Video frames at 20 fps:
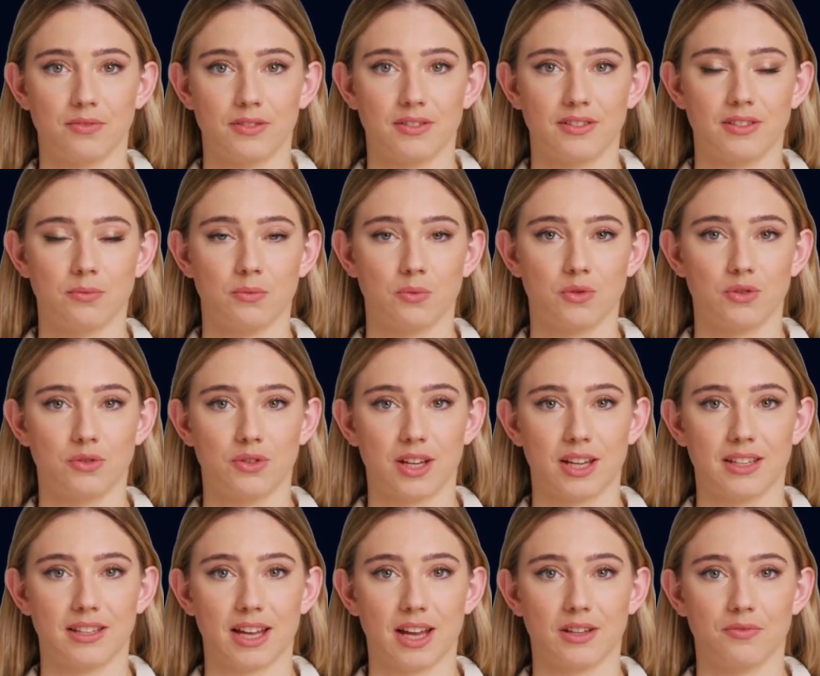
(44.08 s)

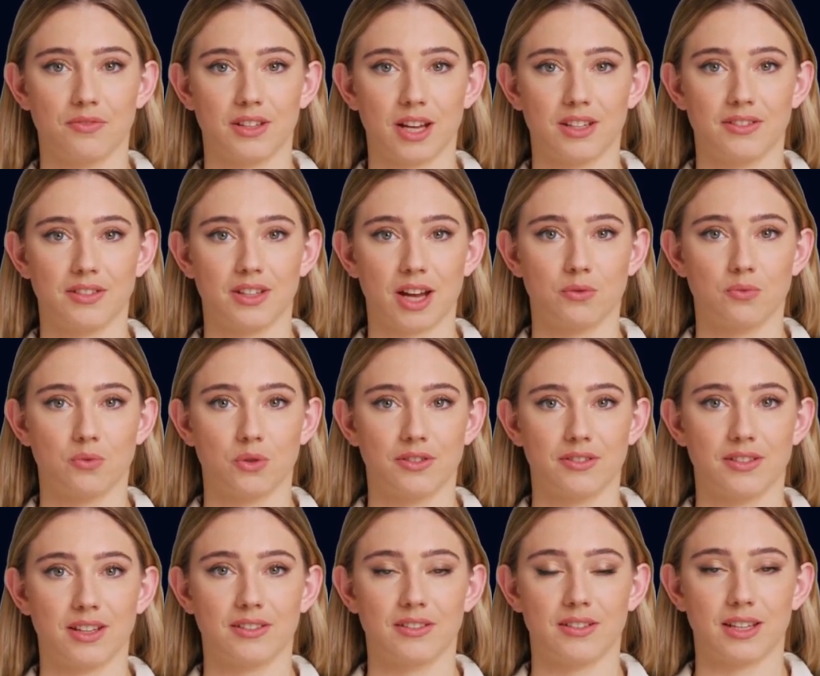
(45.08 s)
Similarly, if test
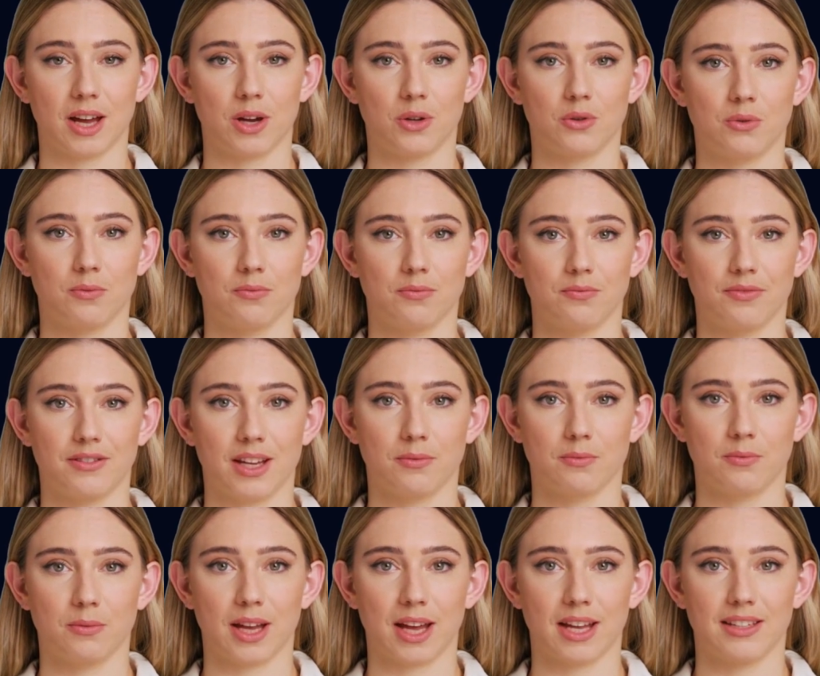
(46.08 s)
coverage is low,
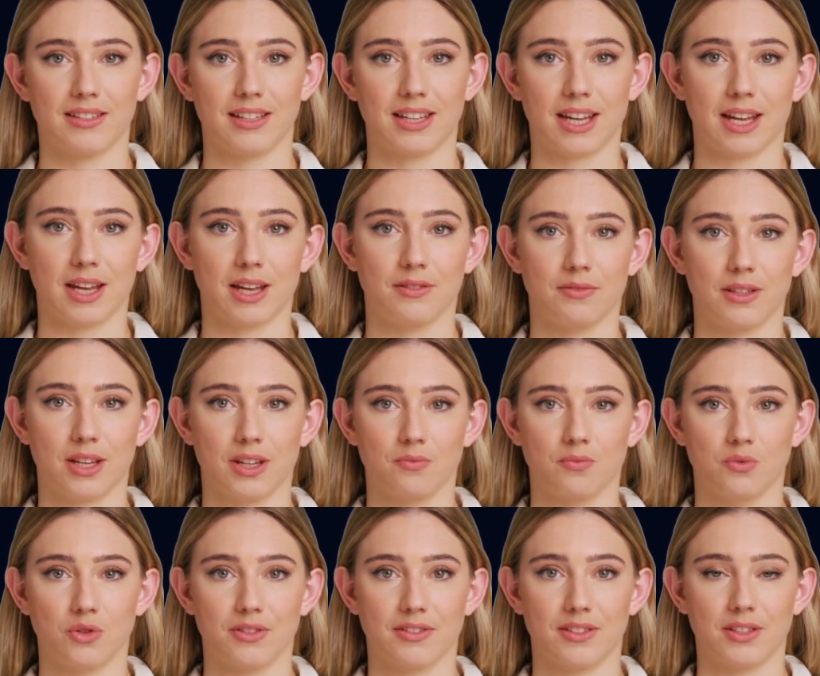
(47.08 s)
it may indicate a
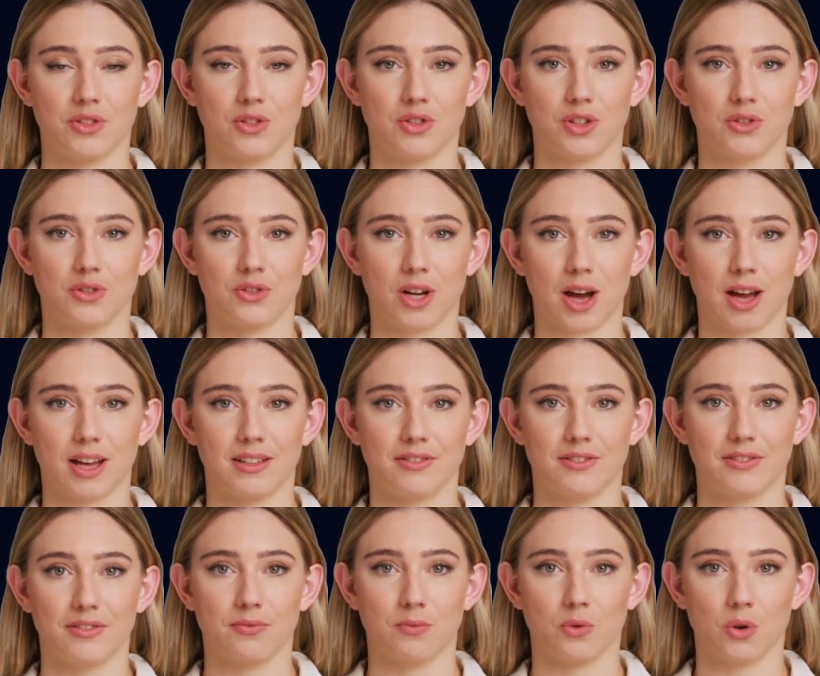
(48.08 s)
need for additional
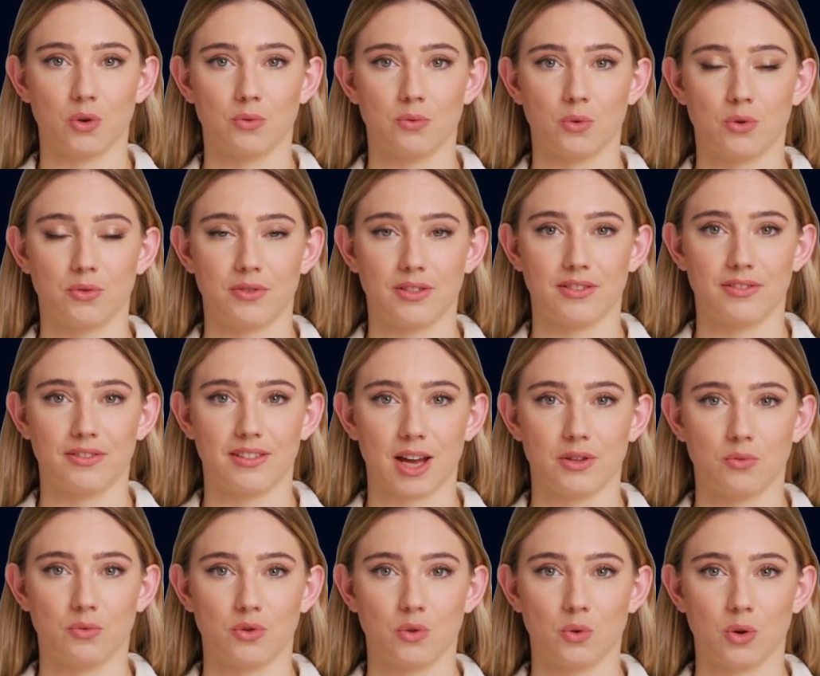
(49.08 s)
tests or more
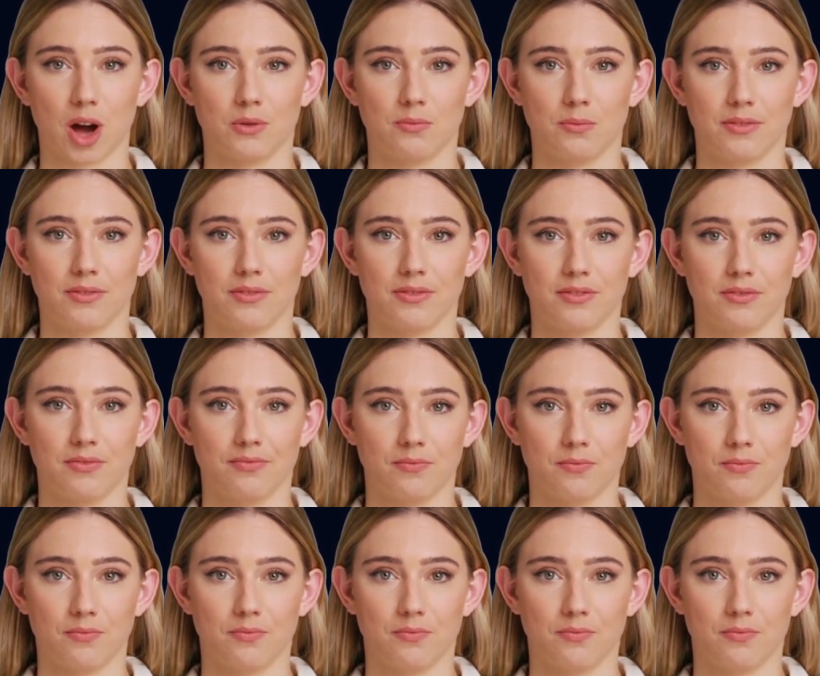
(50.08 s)
detailed requirements.